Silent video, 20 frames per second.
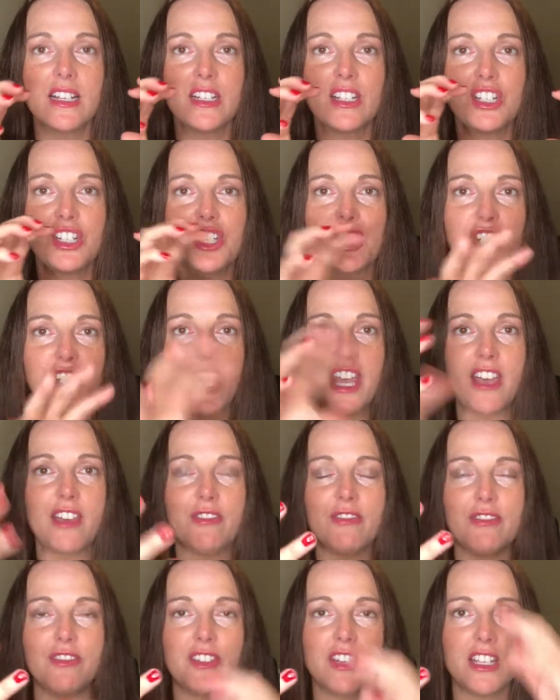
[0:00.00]

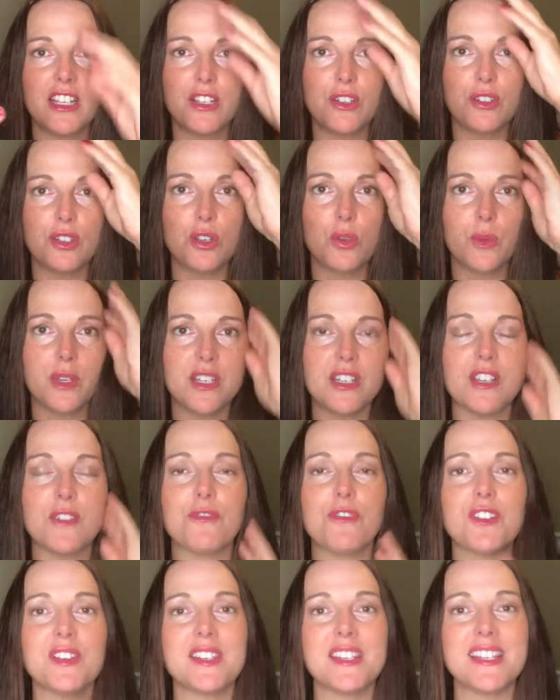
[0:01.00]
shift into a
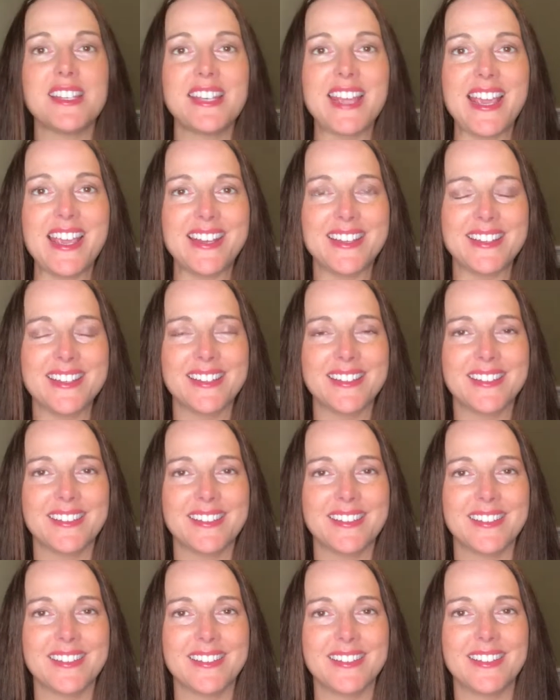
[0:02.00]
different state
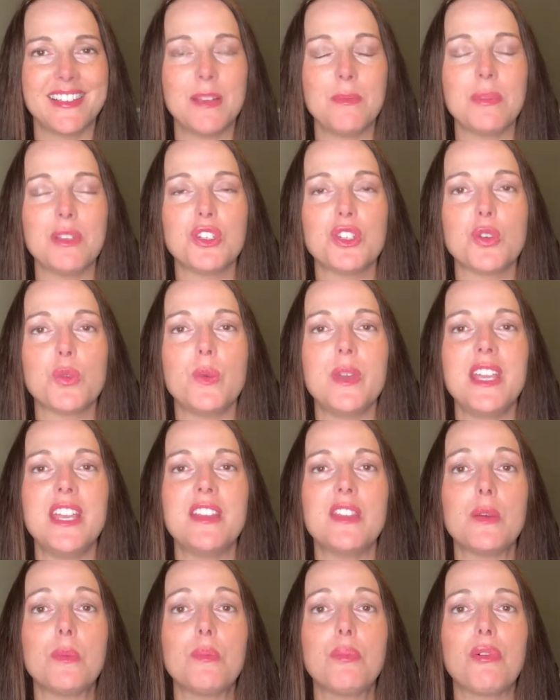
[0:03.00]
in between
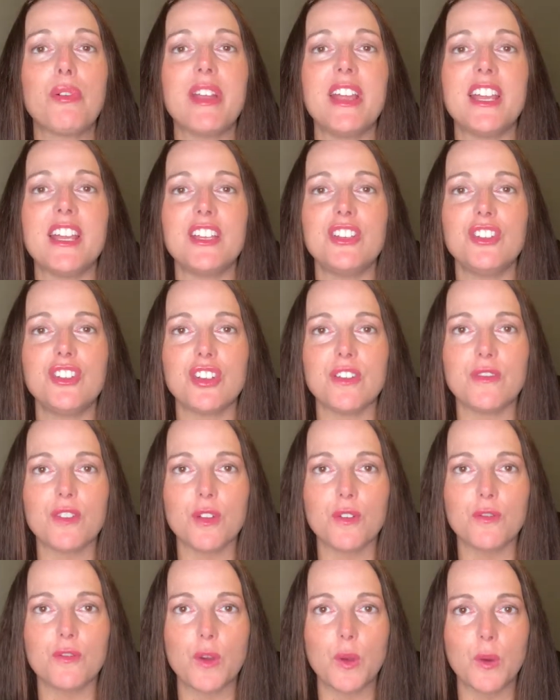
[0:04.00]
the bridge of your
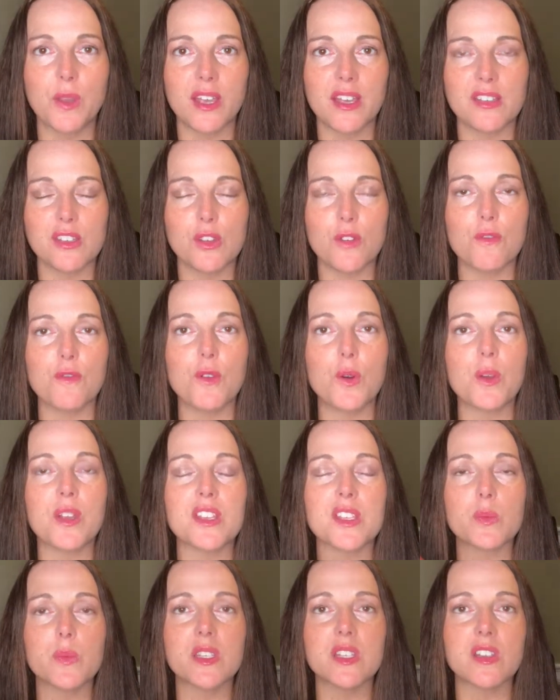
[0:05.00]
focus. Your
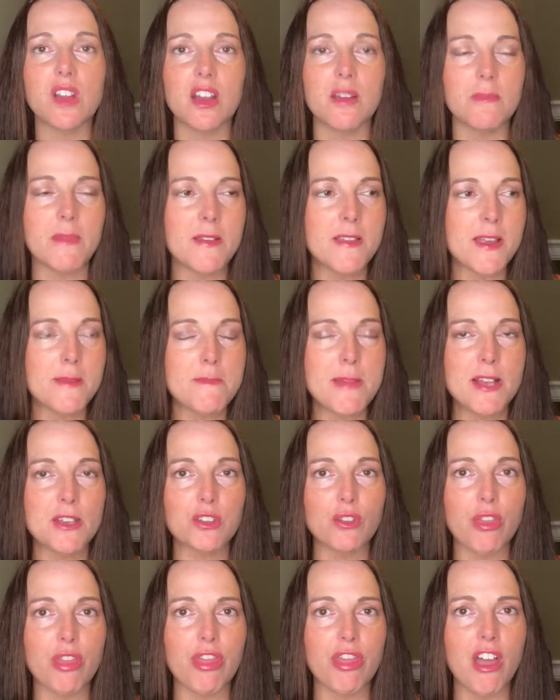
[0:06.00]
focus was on my
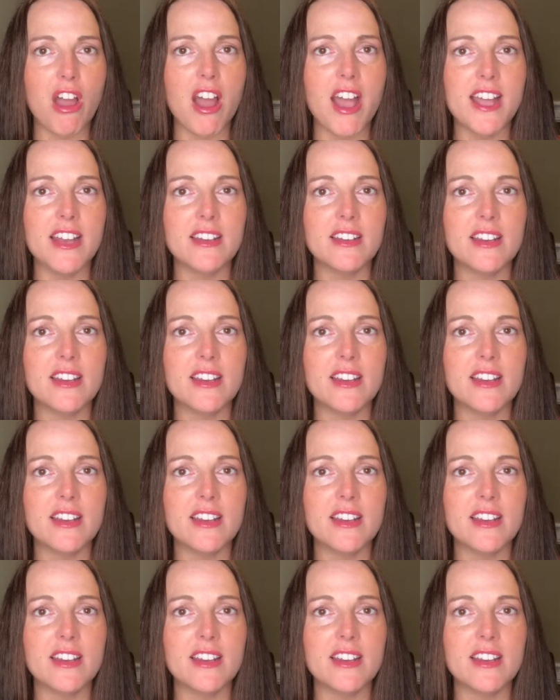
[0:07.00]
mental thought,